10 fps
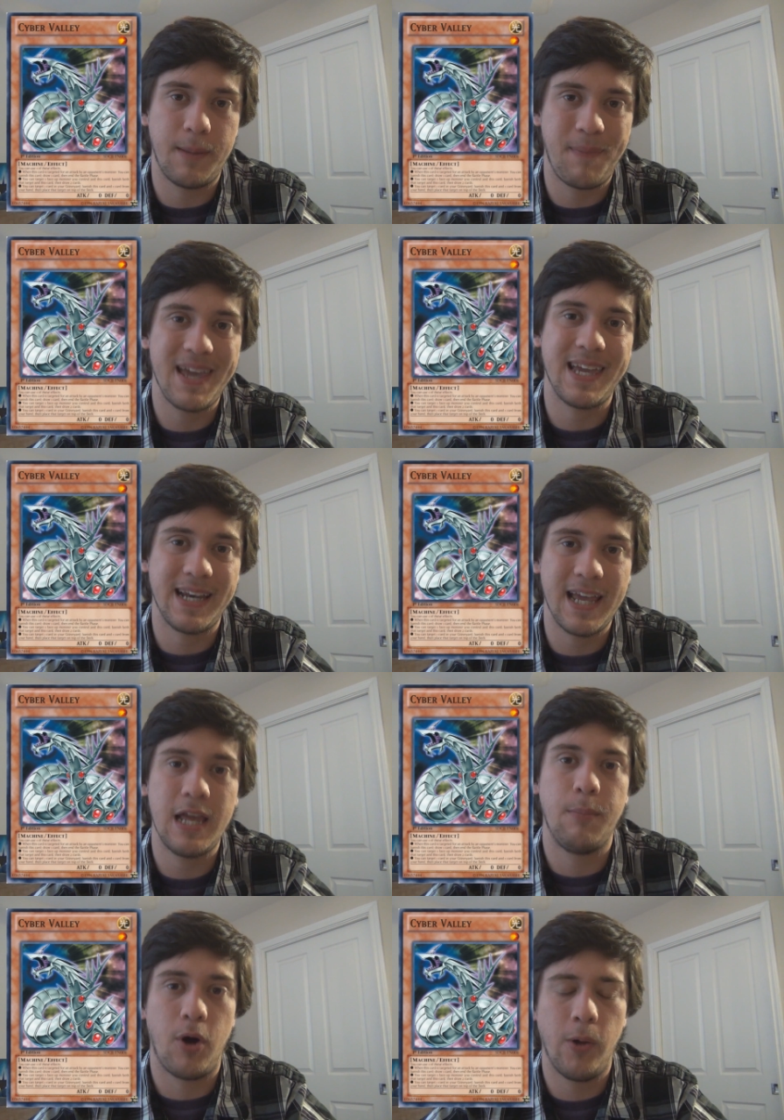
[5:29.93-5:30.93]
making
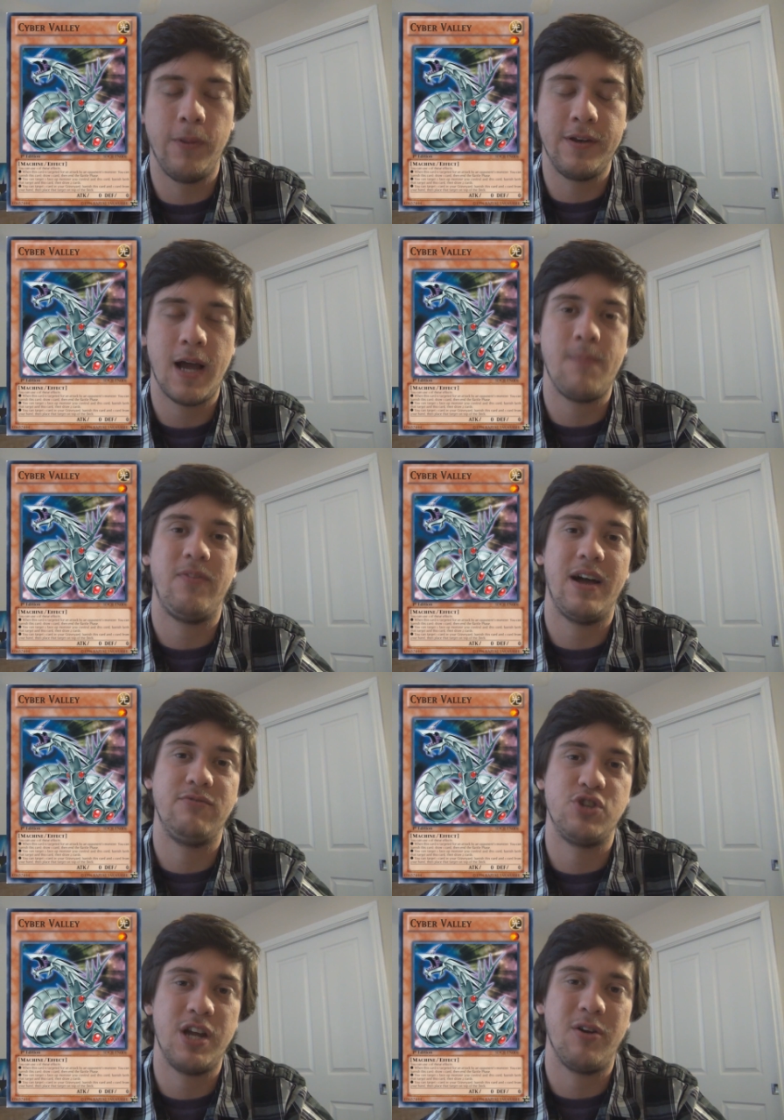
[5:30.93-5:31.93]
him on the top
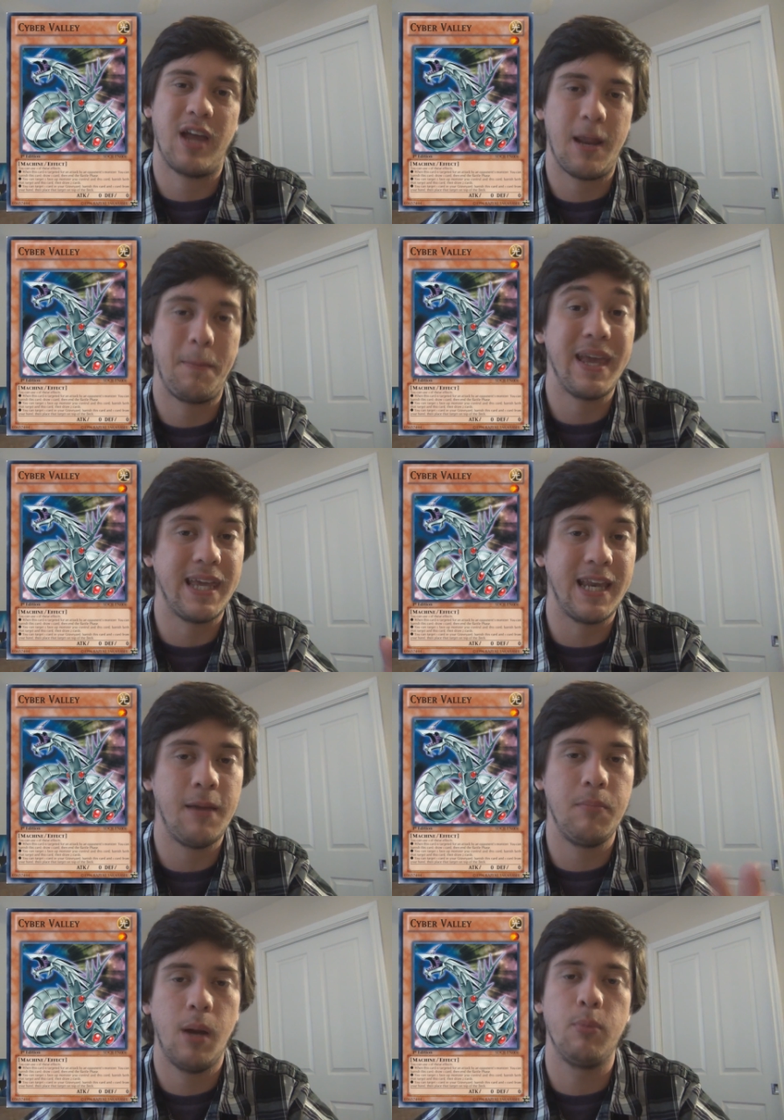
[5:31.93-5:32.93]
five generic and making
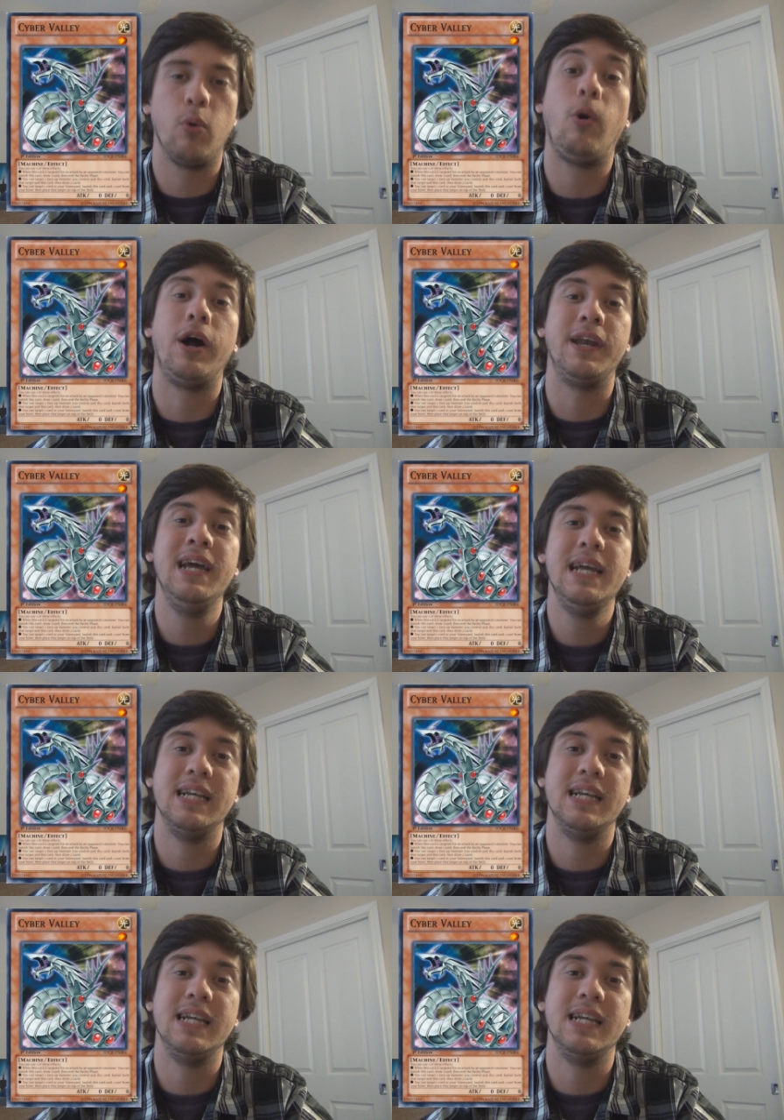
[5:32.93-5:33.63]
him number one